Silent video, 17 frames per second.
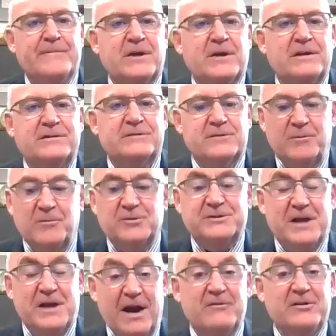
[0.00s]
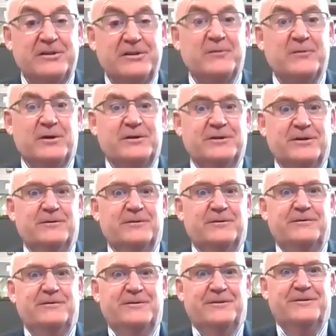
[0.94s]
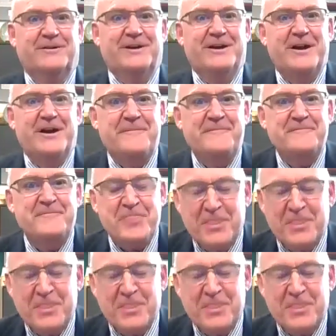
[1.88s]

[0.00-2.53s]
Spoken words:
It's almost everything we do, okay?